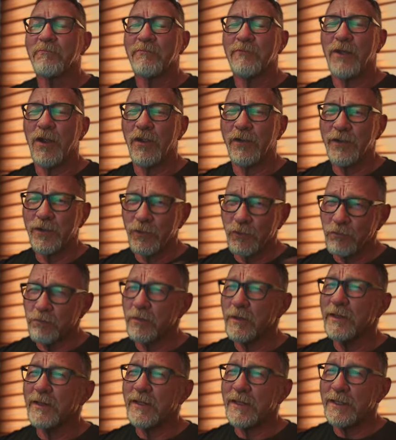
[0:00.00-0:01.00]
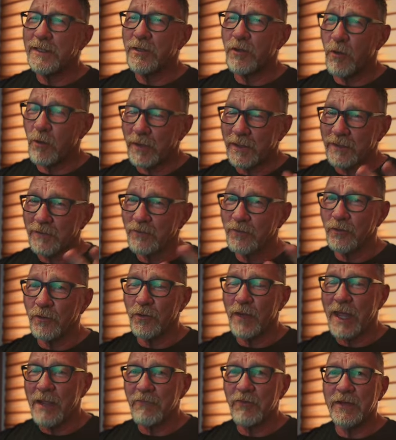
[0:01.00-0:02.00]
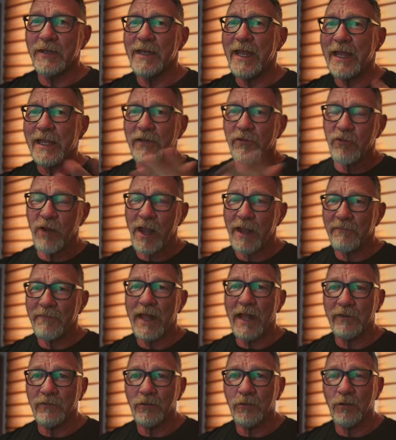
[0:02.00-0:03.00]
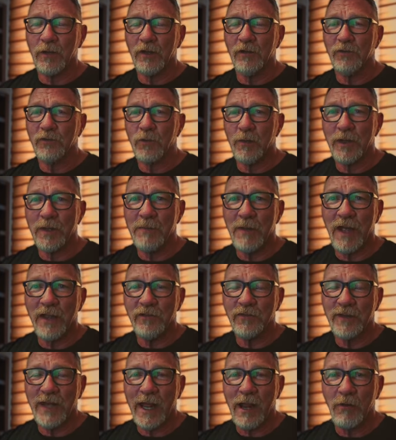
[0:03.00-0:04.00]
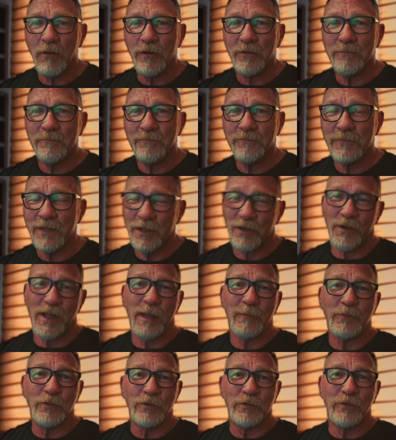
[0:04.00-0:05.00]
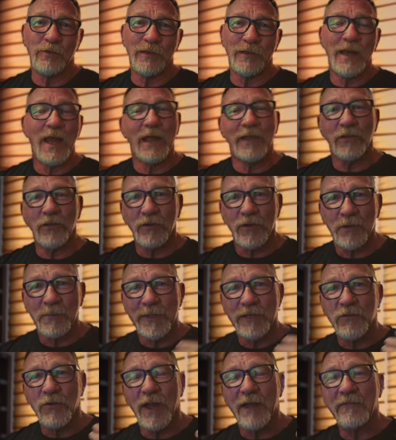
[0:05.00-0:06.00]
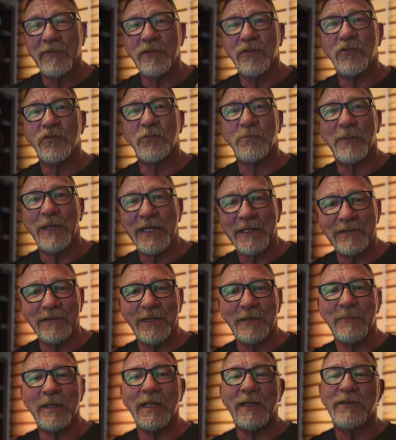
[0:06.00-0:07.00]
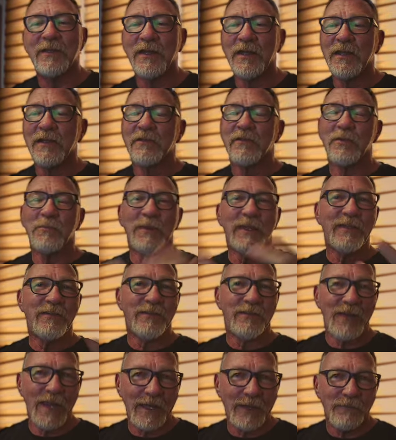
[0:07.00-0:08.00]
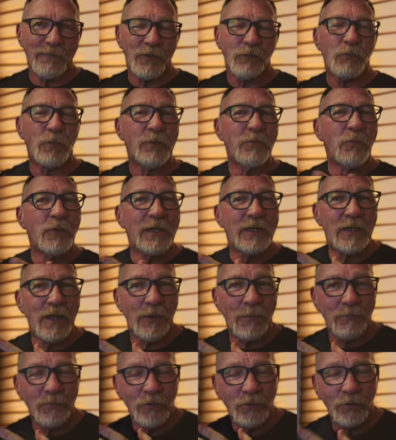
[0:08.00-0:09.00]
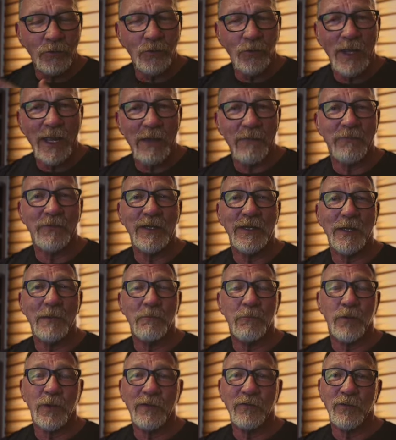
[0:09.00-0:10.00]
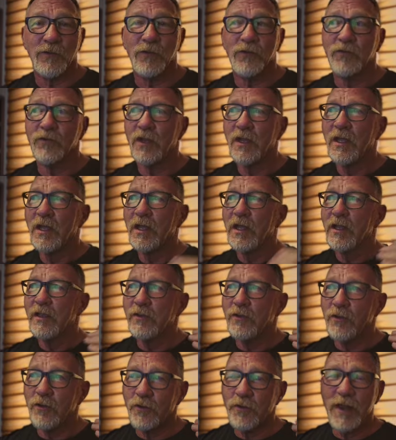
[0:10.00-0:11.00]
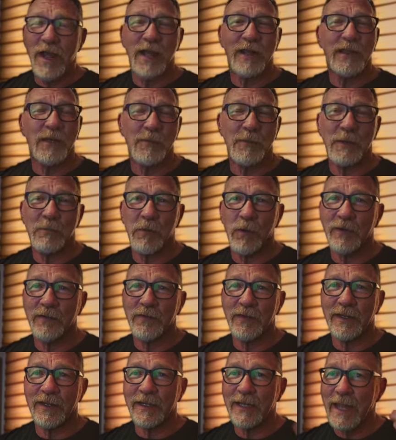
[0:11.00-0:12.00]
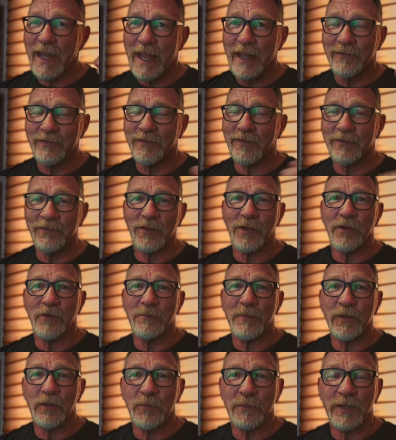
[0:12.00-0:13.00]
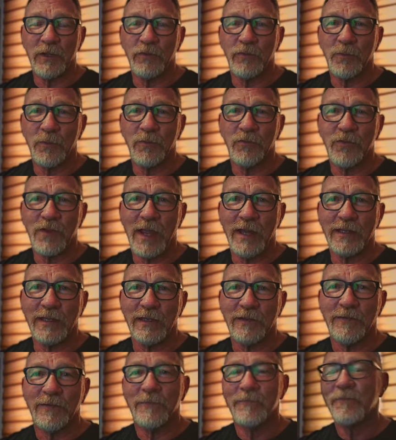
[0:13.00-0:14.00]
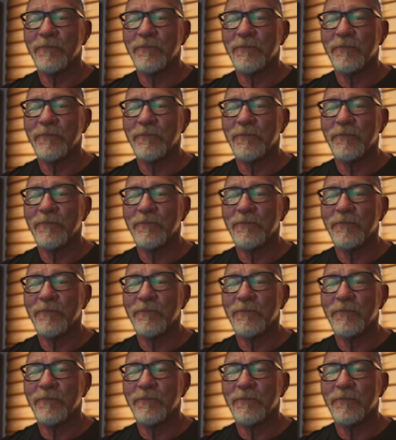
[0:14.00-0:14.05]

Are you really going to every day drive that 220 miles an hour? No, absolutely not. You're going to be driving the speed limit to be safe. And when we come to FDM printers, you're not going to be printing at 600 millimeters per second.